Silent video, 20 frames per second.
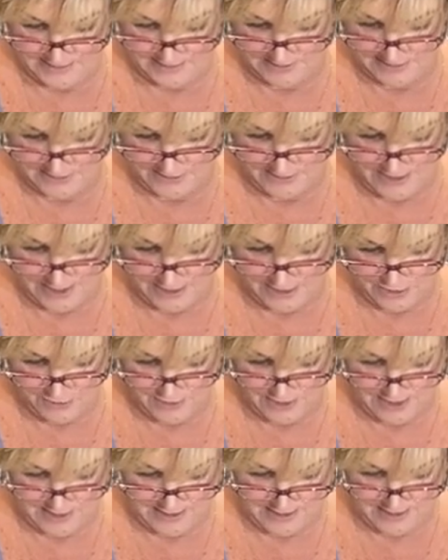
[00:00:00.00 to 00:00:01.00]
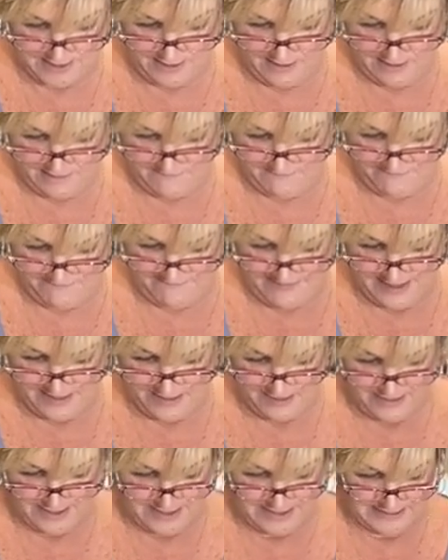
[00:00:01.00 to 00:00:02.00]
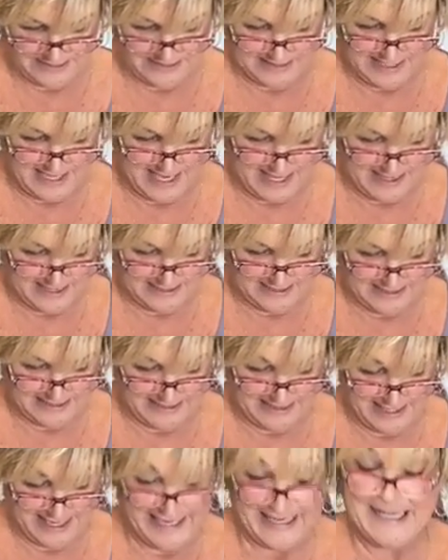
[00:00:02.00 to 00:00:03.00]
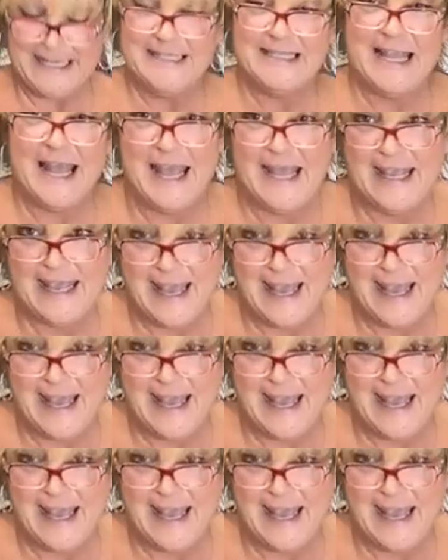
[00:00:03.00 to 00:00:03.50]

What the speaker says: so that you can follow these talented ladies